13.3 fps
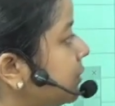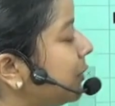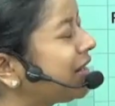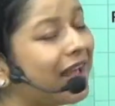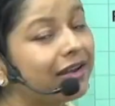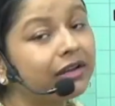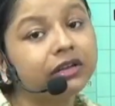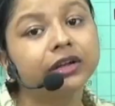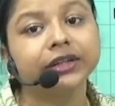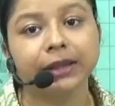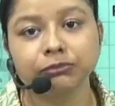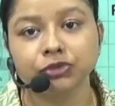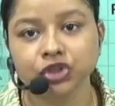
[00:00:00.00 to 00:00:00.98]
and a
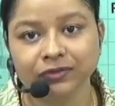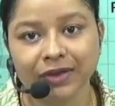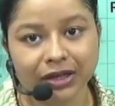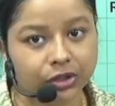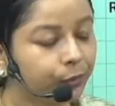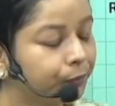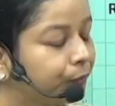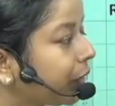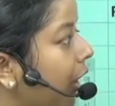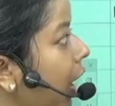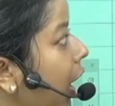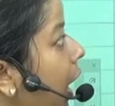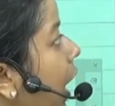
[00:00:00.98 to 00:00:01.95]
redemption value.
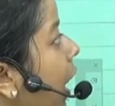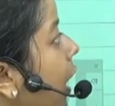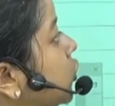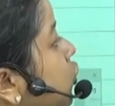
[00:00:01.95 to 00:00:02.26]
So